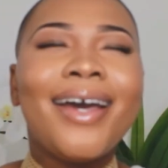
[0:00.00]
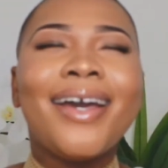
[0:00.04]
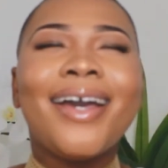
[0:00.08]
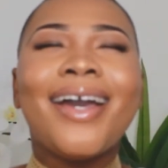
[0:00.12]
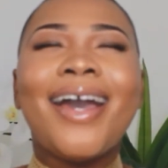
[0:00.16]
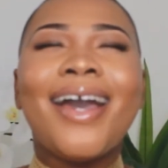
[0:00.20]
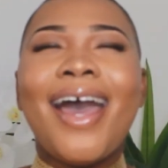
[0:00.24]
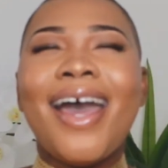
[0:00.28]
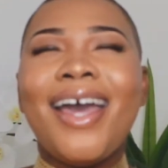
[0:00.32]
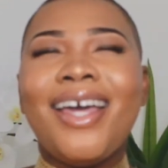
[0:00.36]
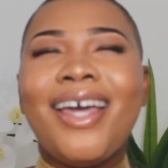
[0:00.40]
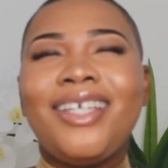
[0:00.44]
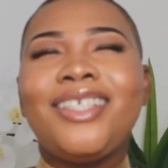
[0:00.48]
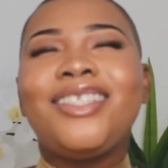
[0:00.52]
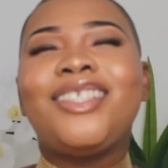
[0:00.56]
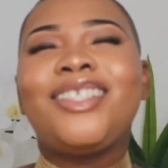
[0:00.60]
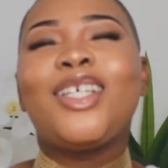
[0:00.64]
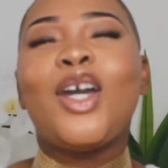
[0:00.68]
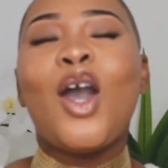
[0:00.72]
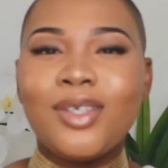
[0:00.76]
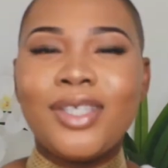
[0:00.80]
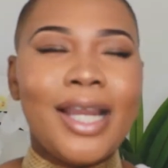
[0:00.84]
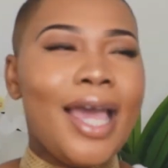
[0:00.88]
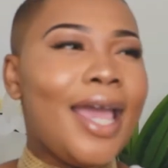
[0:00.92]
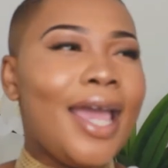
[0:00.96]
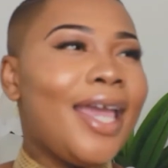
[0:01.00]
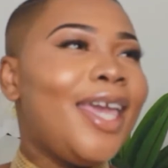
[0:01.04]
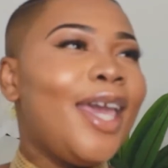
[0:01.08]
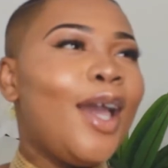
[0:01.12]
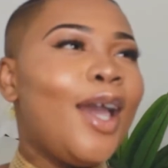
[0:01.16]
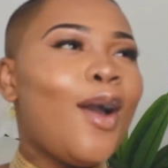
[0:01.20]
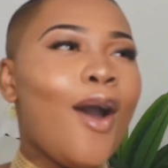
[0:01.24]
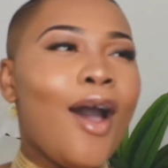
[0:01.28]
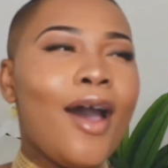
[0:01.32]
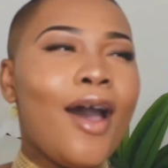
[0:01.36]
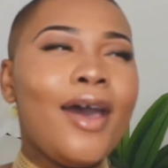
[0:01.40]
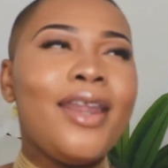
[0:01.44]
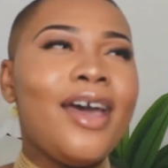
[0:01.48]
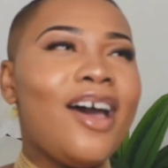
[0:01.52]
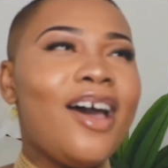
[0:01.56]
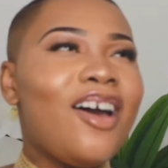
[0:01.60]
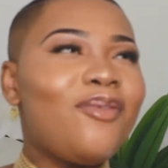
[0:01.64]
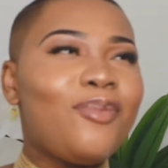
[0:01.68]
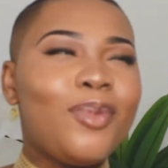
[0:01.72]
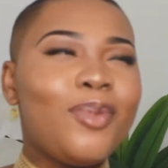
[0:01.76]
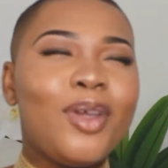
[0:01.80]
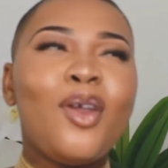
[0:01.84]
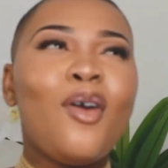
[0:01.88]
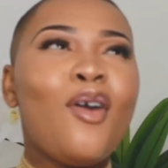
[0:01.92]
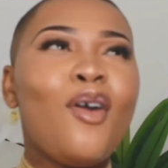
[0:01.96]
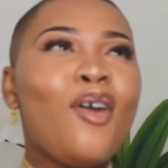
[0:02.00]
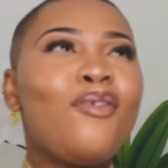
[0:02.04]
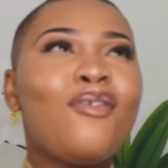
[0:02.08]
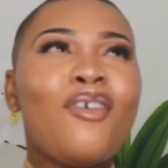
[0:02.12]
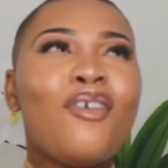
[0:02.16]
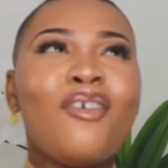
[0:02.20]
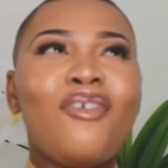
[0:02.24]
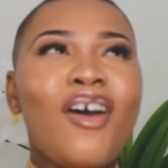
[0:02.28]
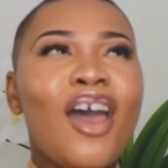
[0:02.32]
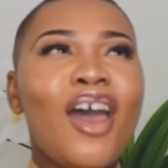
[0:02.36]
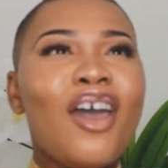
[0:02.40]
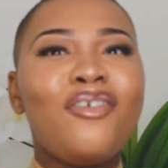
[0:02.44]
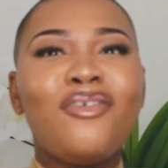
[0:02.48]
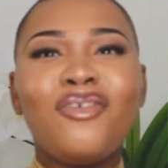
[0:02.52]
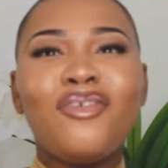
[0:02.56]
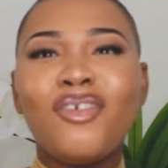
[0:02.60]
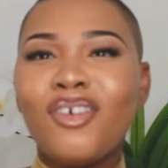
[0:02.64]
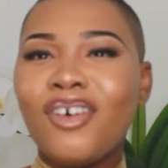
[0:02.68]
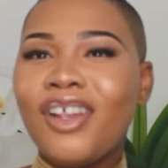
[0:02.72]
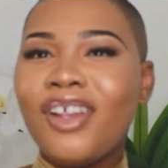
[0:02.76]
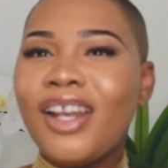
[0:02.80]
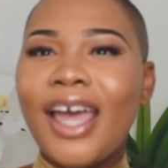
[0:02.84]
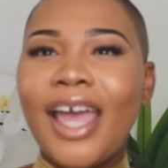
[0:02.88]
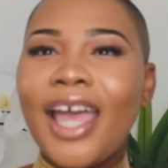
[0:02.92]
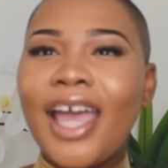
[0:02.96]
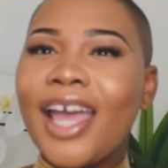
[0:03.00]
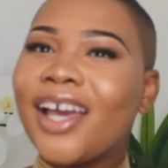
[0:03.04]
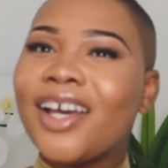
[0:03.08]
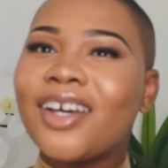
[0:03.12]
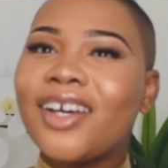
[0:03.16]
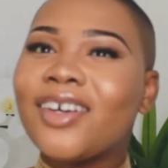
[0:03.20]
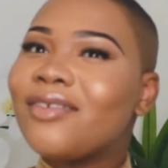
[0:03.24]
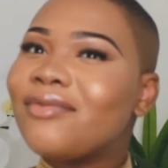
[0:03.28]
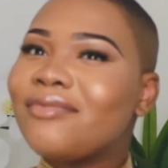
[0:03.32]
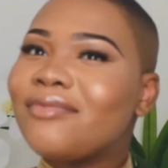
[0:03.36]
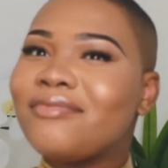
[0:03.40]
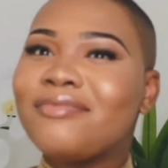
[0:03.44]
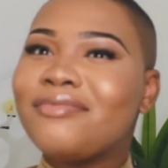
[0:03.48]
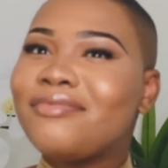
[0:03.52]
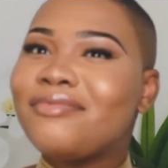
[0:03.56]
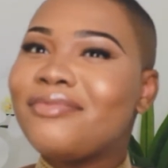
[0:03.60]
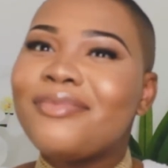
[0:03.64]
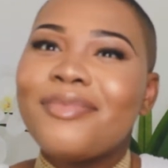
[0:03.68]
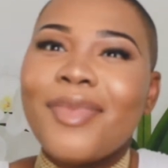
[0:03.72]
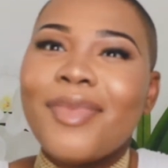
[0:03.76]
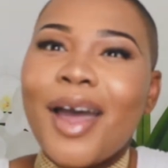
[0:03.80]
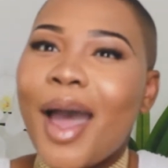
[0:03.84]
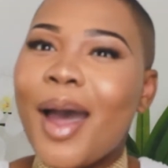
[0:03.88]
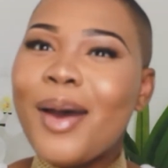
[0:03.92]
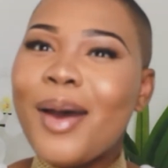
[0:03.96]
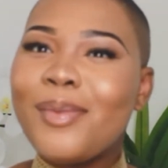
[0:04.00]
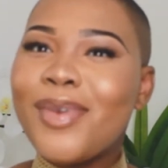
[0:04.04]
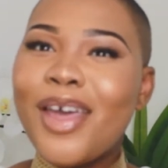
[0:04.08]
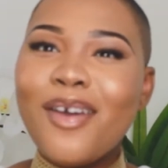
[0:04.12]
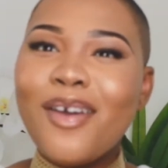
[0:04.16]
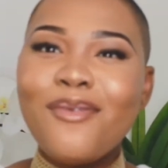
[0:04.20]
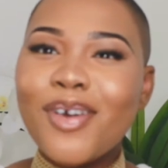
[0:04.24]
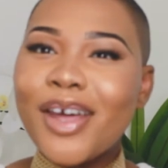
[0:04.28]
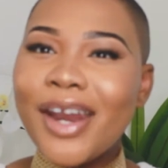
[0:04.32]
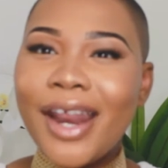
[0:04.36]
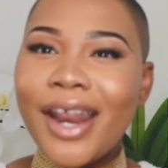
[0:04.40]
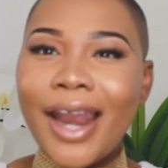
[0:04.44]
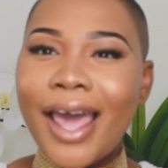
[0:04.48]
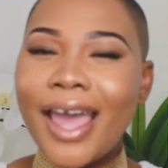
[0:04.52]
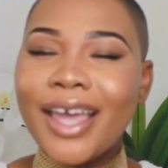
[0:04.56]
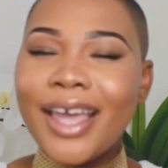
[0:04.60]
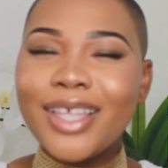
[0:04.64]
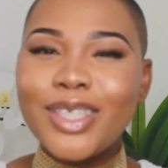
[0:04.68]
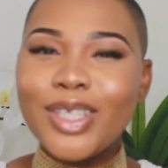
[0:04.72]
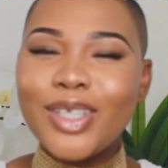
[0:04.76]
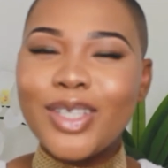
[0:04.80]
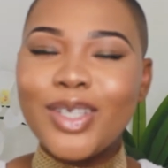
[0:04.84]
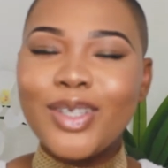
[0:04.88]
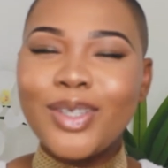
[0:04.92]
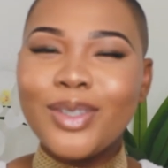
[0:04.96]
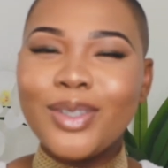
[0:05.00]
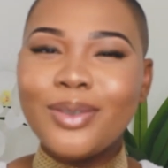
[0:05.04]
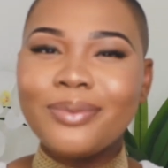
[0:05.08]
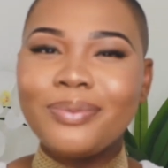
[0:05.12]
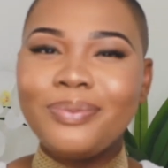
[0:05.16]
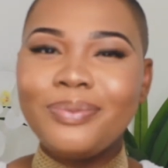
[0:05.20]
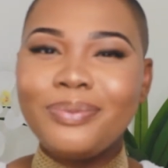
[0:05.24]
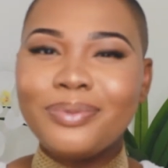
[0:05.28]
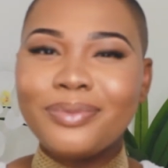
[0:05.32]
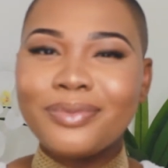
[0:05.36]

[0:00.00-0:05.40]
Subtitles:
guys, like, he can't have been over 5 foot. Like, I'm never gonna lie to you,